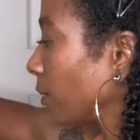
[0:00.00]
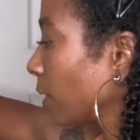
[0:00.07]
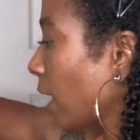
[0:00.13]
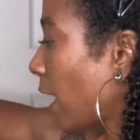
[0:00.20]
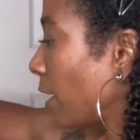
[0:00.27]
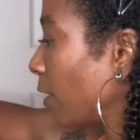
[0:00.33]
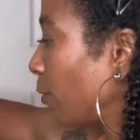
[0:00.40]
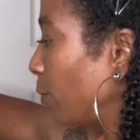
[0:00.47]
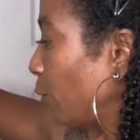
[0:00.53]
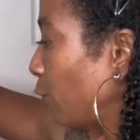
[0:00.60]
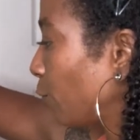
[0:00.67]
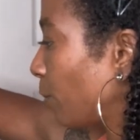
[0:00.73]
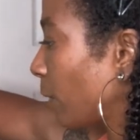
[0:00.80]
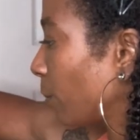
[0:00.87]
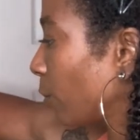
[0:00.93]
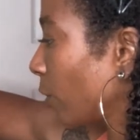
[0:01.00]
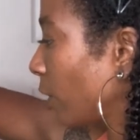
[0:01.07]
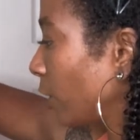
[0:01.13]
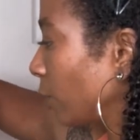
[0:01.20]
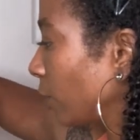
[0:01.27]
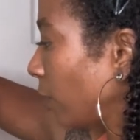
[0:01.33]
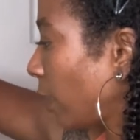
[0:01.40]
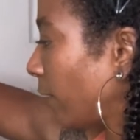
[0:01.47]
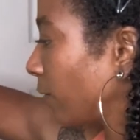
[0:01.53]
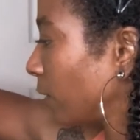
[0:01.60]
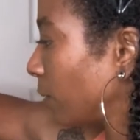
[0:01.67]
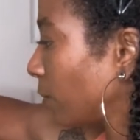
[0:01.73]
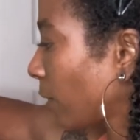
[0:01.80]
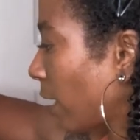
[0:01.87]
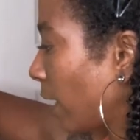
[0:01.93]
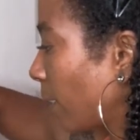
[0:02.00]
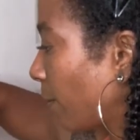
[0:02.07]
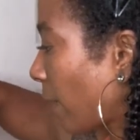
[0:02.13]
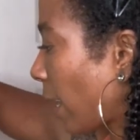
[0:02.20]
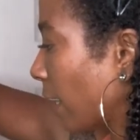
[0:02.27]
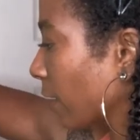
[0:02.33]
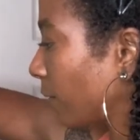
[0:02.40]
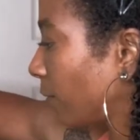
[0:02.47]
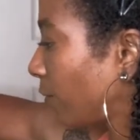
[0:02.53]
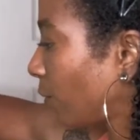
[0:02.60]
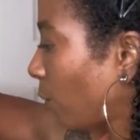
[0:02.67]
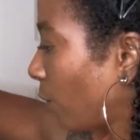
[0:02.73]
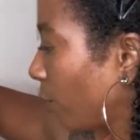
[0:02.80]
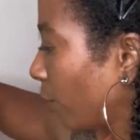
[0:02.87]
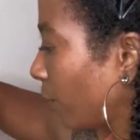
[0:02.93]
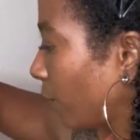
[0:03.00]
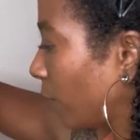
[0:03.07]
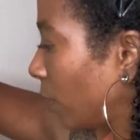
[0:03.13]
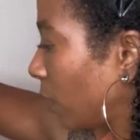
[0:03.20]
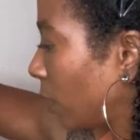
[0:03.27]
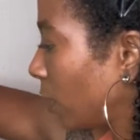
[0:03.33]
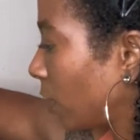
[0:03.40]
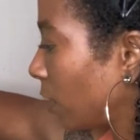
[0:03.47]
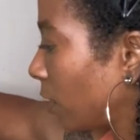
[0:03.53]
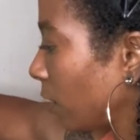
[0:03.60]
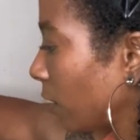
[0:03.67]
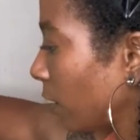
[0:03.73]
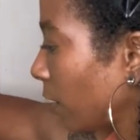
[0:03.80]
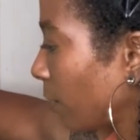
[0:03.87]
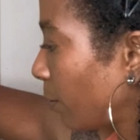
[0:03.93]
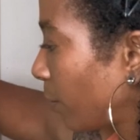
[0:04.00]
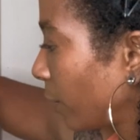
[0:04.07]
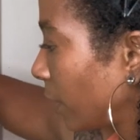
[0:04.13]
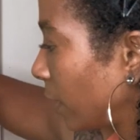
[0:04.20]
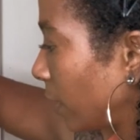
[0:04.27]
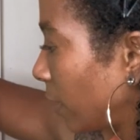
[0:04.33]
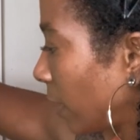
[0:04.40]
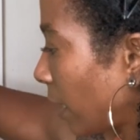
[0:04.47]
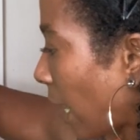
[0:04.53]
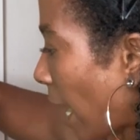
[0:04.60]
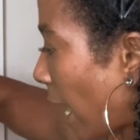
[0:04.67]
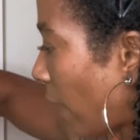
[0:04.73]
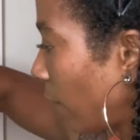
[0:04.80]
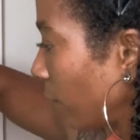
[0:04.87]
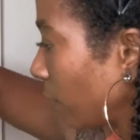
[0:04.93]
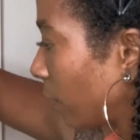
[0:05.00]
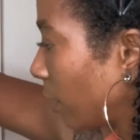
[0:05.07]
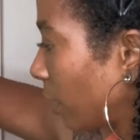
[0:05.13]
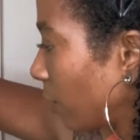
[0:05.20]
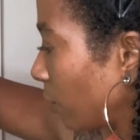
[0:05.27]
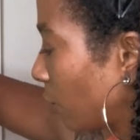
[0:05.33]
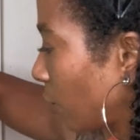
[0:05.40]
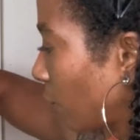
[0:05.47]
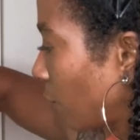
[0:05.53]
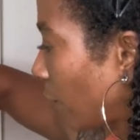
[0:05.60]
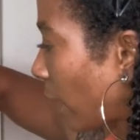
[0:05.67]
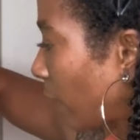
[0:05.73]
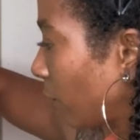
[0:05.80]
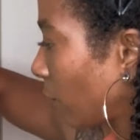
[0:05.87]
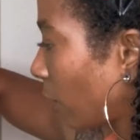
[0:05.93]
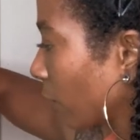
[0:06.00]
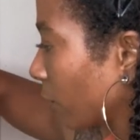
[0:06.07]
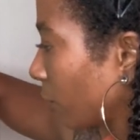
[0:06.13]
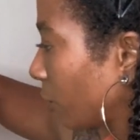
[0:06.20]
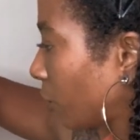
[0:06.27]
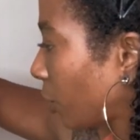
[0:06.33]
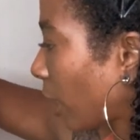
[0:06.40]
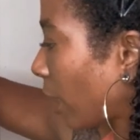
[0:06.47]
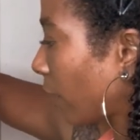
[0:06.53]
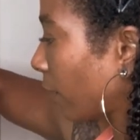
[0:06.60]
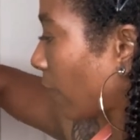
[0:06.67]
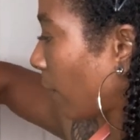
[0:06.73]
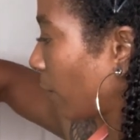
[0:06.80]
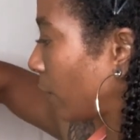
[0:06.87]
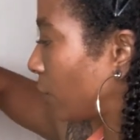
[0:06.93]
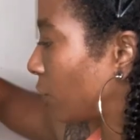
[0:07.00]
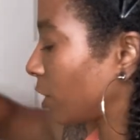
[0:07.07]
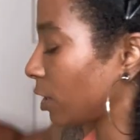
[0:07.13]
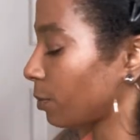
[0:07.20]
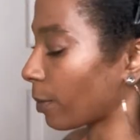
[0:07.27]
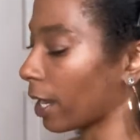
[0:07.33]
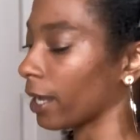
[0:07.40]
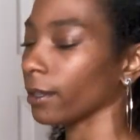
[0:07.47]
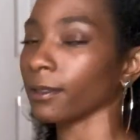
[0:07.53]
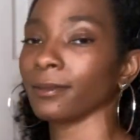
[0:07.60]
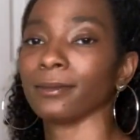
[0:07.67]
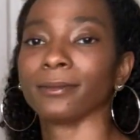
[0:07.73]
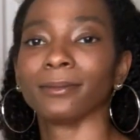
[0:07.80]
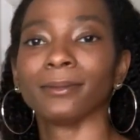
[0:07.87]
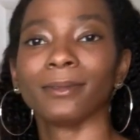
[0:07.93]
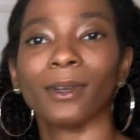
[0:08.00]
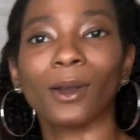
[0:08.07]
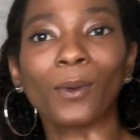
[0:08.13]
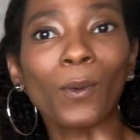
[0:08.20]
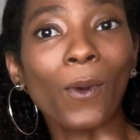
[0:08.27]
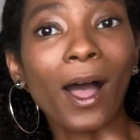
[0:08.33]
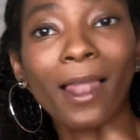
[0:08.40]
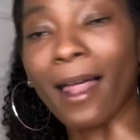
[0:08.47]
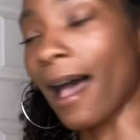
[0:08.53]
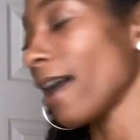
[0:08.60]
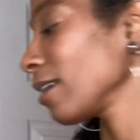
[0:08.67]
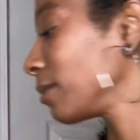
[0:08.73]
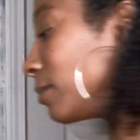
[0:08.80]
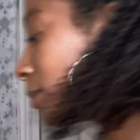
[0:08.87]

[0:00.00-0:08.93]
kind of move my brush left and right, back and forth to blend it out into that darker shade that we just made. Voila.